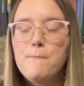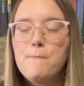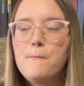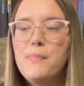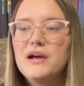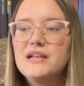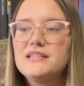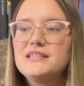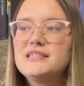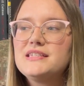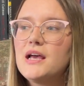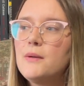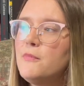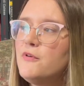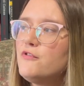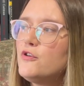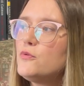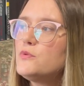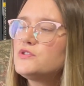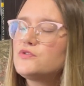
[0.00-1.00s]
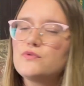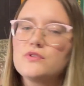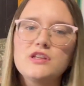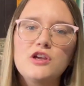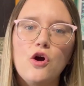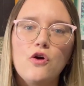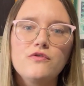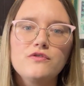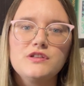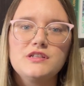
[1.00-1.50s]
But some of it was really
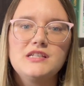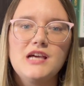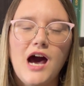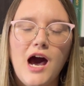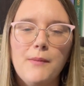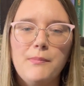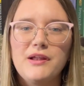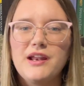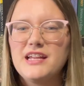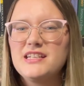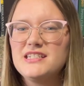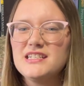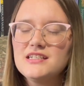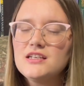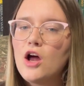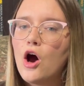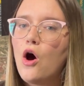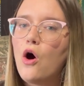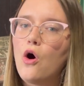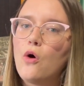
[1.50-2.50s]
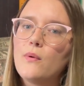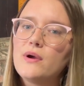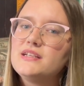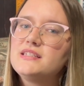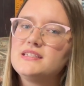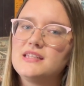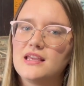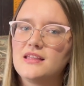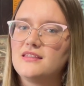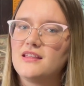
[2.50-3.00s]
over the top, and I didn't always
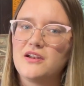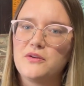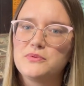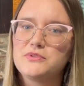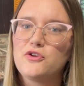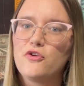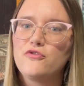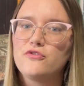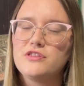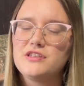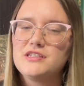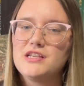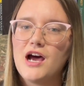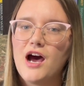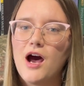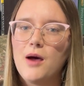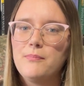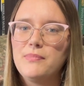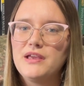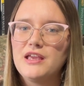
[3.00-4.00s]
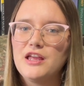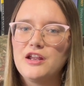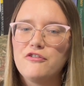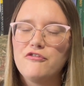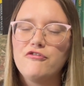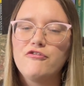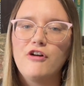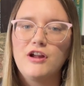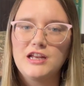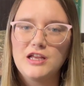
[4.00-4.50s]
think that it was over the top in a
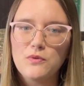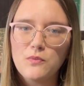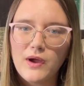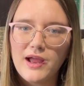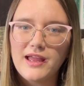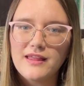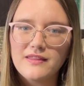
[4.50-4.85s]
funny way.